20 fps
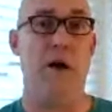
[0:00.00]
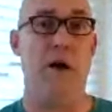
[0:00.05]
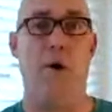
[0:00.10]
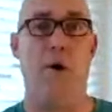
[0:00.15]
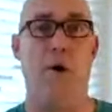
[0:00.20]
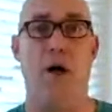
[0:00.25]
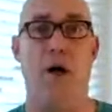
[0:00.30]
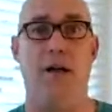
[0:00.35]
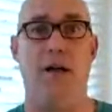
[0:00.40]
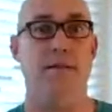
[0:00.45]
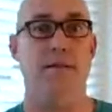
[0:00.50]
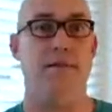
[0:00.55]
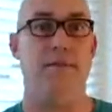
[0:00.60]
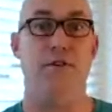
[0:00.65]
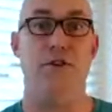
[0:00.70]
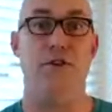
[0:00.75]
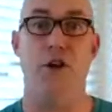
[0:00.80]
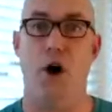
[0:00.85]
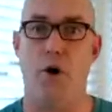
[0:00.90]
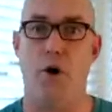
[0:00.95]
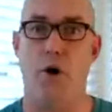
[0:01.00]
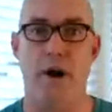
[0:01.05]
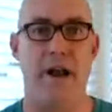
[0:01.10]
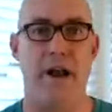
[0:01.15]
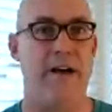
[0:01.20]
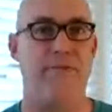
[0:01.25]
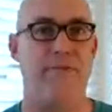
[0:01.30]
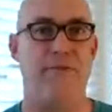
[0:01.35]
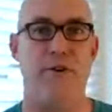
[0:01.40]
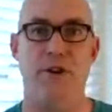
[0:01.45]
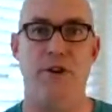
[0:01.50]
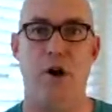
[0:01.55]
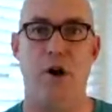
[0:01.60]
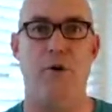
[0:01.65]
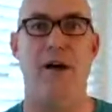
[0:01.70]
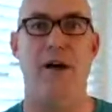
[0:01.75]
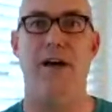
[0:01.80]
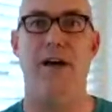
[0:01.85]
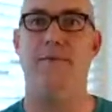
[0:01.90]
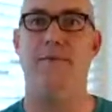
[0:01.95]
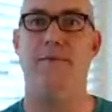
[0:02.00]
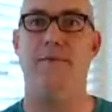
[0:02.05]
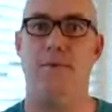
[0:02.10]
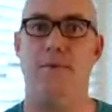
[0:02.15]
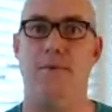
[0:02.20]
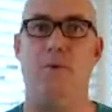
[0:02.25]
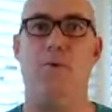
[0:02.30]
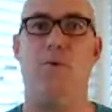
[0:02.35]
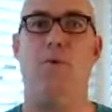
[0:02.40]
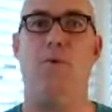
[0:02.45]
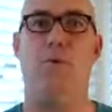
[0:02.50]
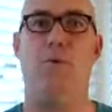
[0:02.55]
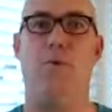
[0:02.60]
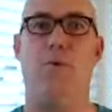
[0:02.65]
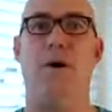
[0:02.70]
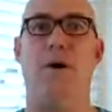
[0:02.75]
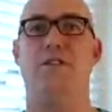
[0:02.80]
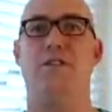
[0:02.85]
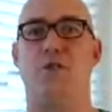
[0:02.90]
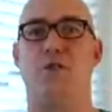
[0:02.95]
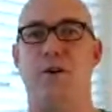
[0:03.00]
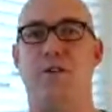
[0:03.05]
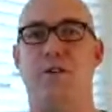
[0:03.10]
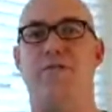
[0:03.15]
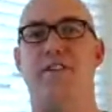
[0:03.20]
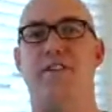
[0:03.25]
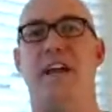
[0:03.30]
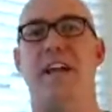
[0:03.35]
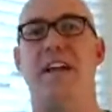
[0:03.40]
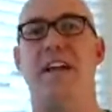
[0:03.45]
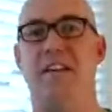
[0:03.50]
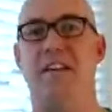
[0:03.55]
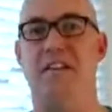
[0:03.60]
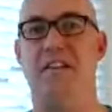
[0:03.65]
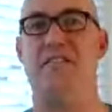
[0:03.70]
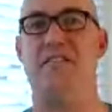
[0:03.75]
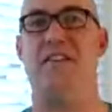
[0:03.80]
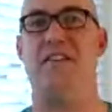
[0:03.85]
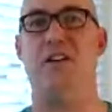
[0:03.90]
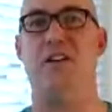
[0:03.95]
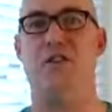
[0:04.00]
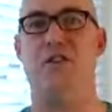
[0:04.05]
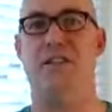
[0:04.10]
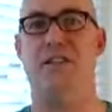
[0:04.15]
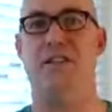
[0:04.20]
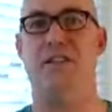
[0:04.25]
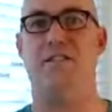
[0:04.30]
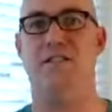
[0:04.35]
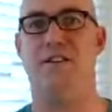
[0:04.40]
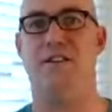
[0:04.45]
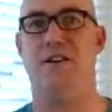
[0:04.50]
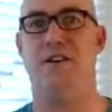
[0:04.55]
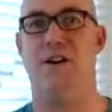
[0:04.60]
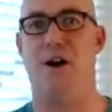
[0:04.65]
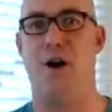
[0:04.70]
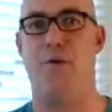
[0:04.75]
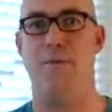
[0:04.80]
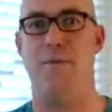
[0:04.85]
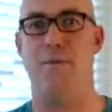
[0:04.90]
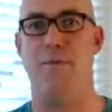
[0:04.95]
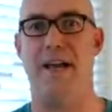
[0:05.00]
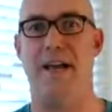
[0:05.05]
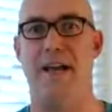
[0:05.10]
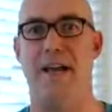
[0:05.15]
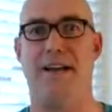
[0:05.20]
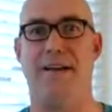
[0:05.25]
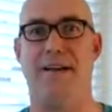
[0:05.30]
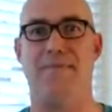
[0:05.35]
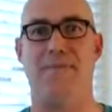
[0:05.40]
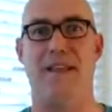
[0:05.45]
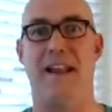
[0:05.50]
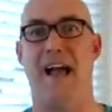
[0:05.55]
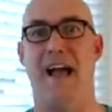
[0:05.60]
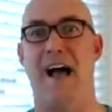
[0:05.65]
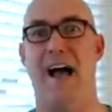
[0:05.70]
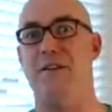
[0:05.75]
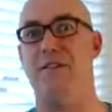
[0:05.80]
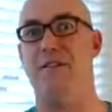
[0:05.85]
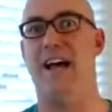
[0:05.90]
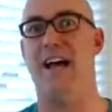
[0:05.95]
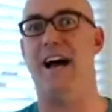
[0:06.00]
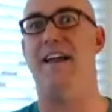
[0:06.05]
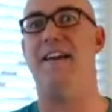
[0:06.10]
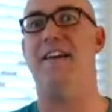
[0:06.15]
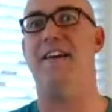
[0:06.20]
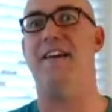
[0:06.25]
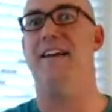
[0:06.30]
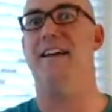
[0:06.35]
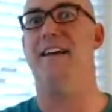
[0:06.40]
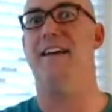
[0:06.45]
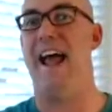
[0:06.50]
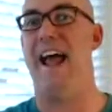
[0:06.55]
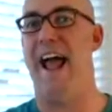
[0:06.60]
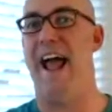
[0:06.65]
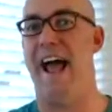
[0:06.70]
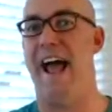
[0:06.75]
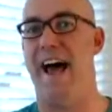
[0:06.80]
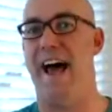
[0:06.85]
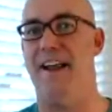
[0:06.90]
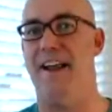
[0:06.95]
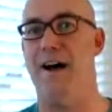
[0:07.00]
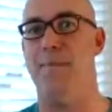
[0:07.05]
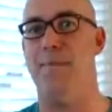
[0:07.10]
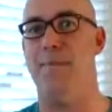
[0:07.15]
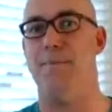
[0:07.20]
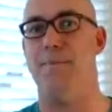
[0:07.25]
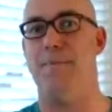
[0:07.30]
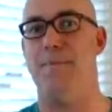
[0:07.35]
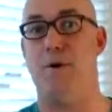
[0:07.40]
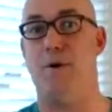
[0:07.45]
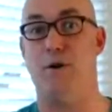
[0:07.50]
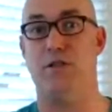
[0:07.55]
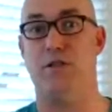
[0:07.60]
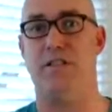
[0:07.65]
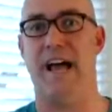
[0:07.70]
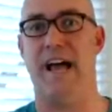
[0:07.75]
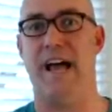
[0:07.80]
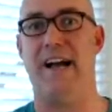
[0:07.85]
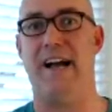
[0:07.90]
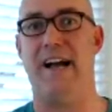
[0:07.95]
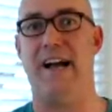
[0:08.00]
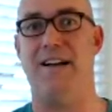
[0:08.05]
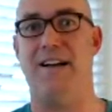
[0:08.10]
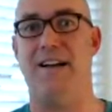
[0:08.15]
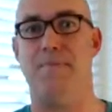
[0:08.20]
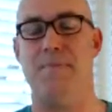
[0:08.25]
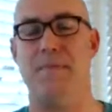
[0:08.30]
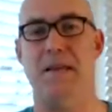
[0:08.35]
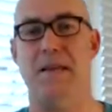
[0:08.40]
Well, donut after donut, what sort of daily decisions are we making? And how does that add up or stack up?